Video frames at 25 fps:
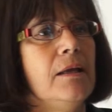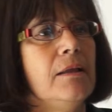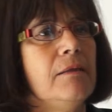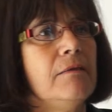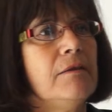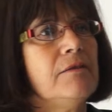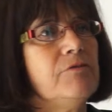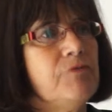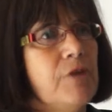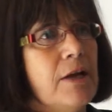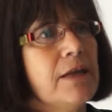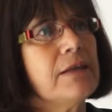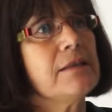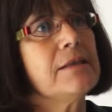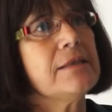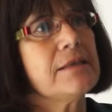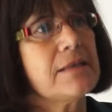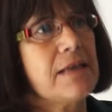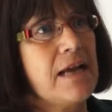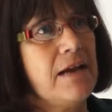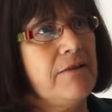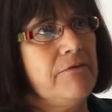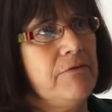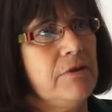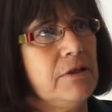the drug
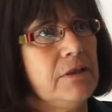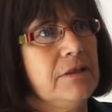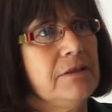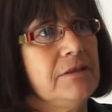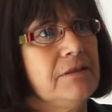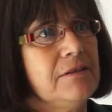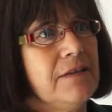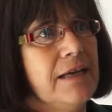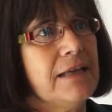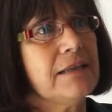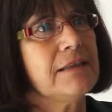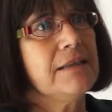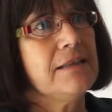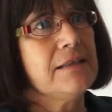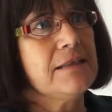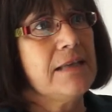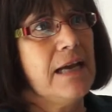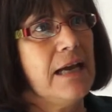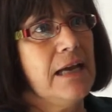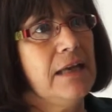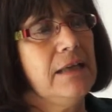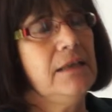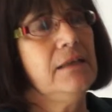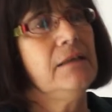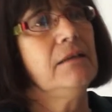discovery, drug
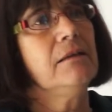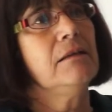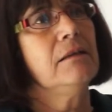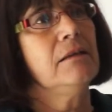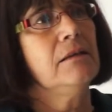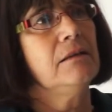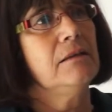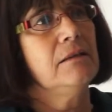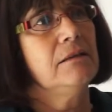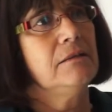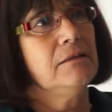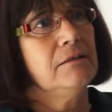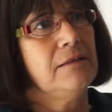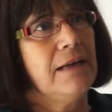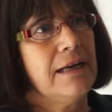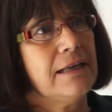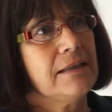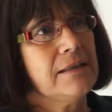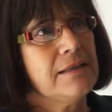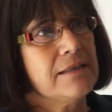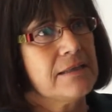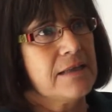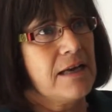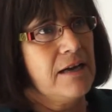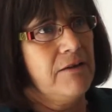design,
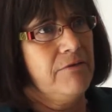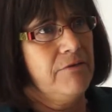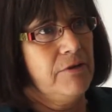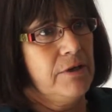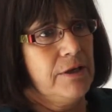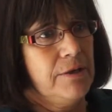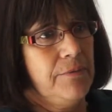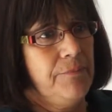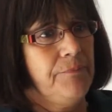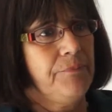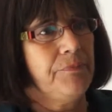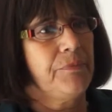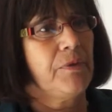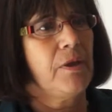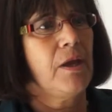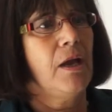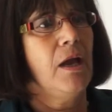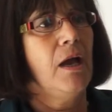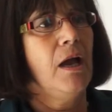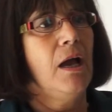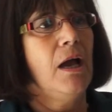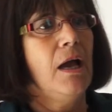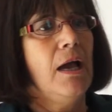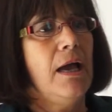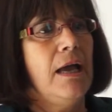drug discovery.
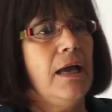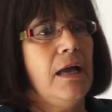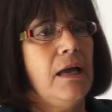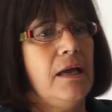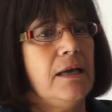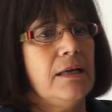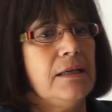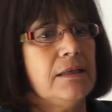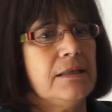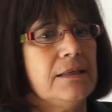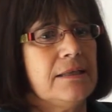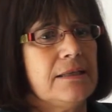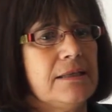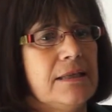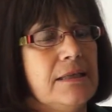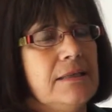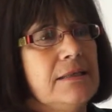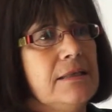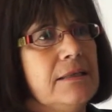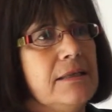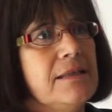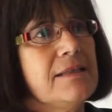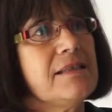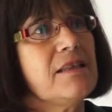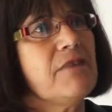
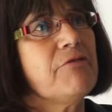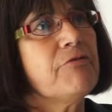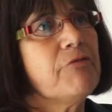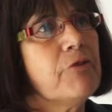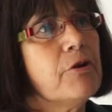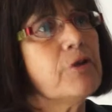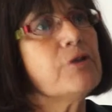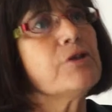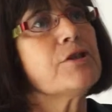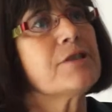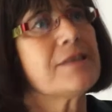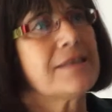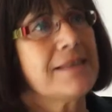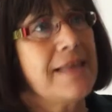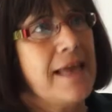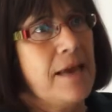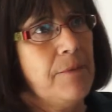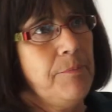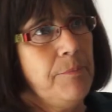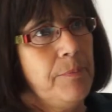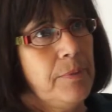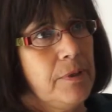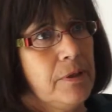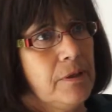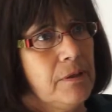Since it is the first
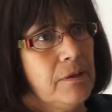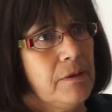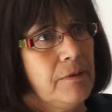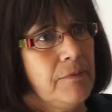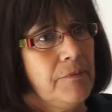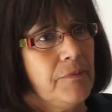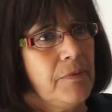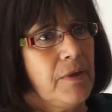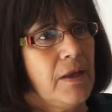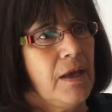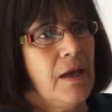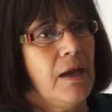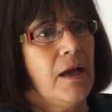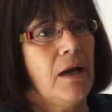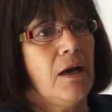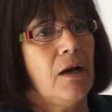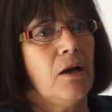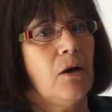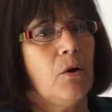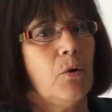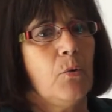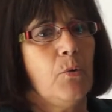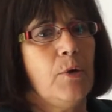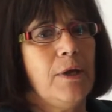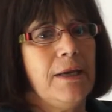step,
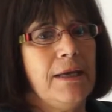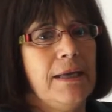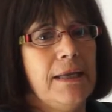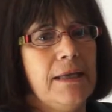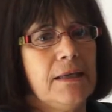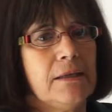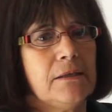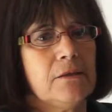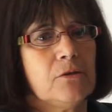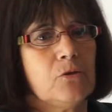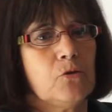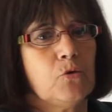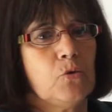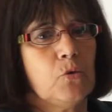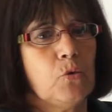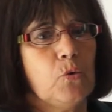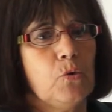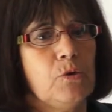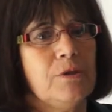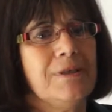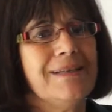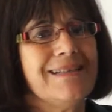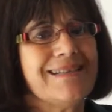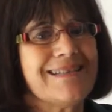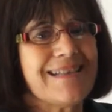we need
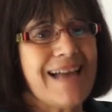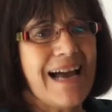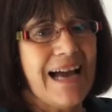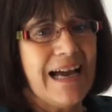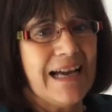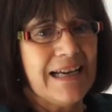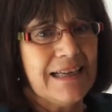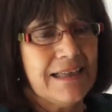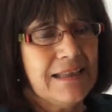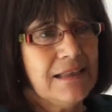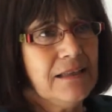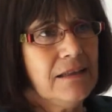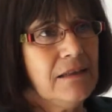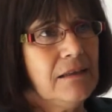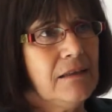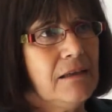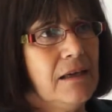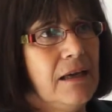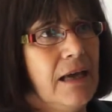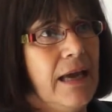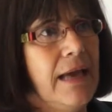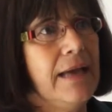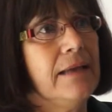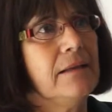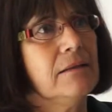to design
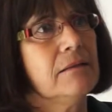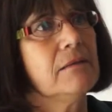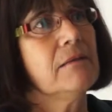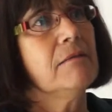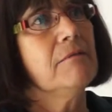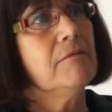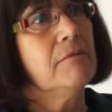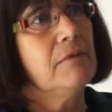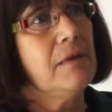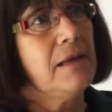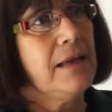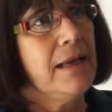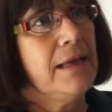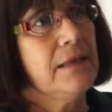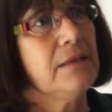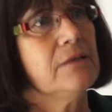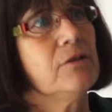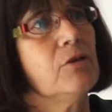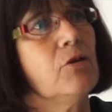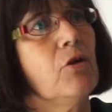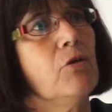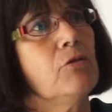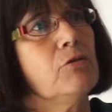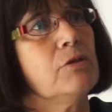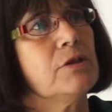and
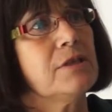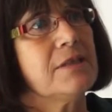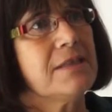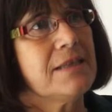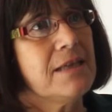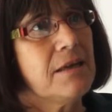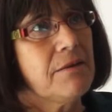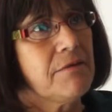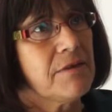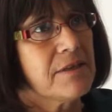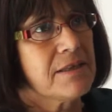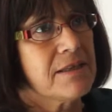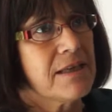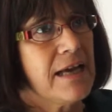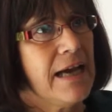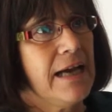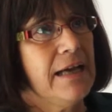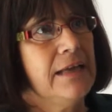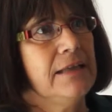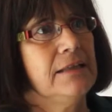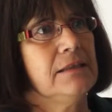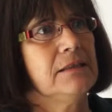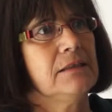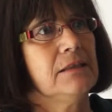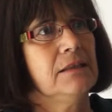later on
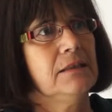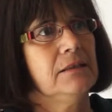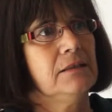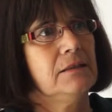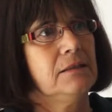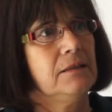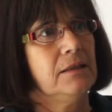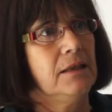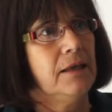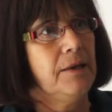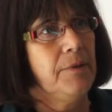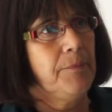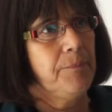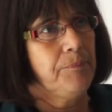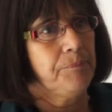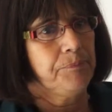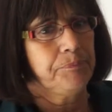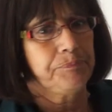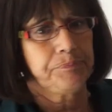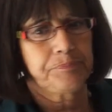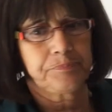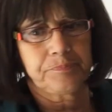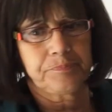synthesize and